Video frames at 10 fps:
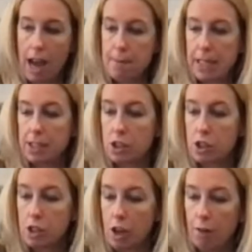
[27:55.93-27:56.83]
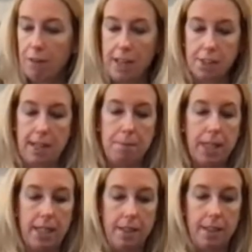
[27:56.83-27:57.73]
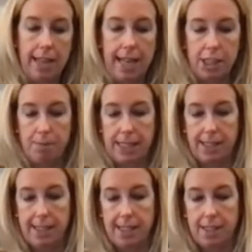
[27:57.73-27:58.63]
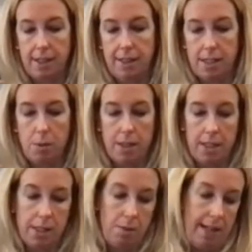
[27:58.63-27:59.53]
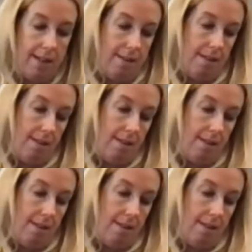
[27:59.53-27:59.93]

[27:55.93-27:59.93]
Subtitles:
I mean, it's so fresh, and I'm gonna catch my seeds on this one because we're